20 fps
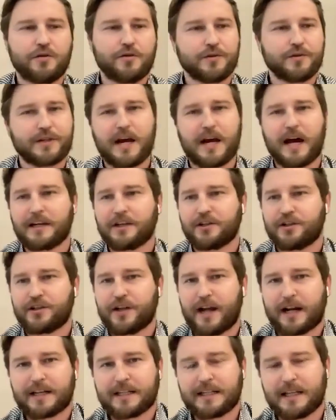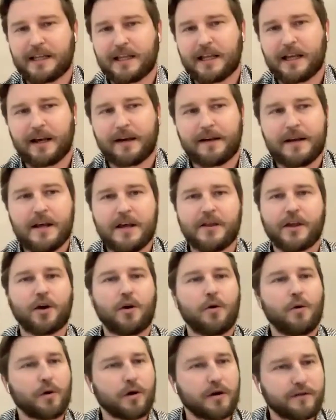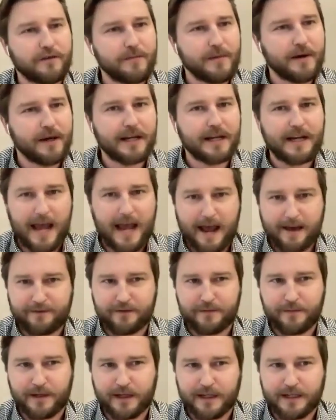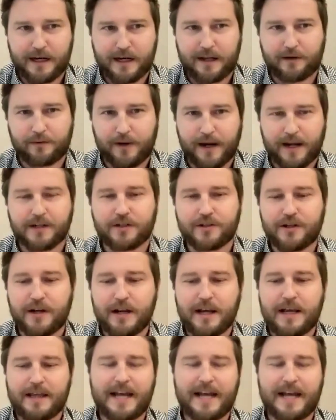who's cutting checks in the, the quarter of a million to half a million dollar range.